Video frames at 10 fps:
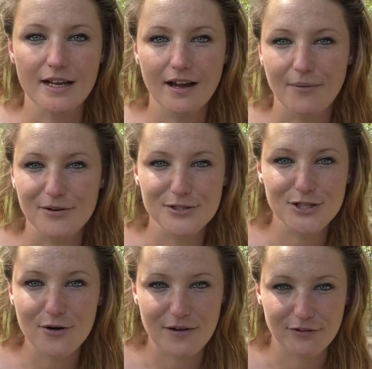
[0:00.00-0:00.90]
I'm going to
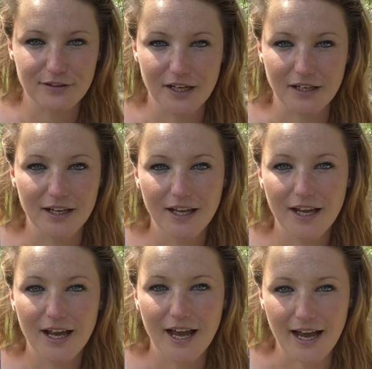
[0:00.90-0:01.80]
sow everything,
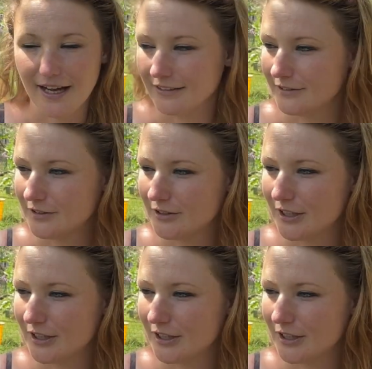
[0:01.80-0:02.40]
and